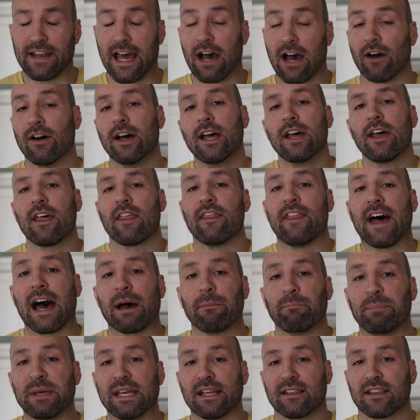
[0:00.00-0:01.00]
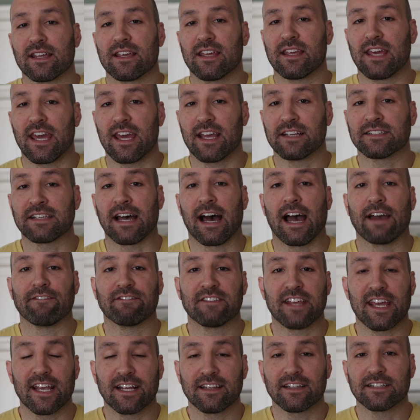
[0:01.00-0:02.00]
Now, that being the case,
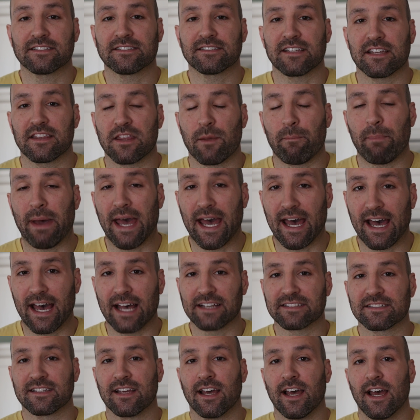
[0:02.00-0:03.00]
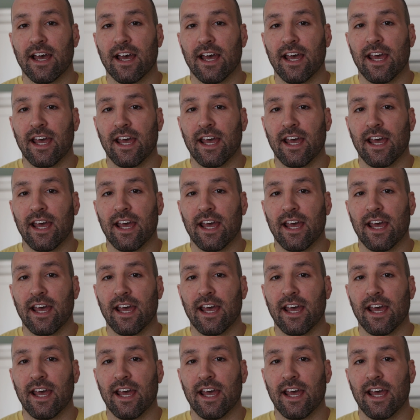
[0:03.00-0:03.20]
I've taken this in the past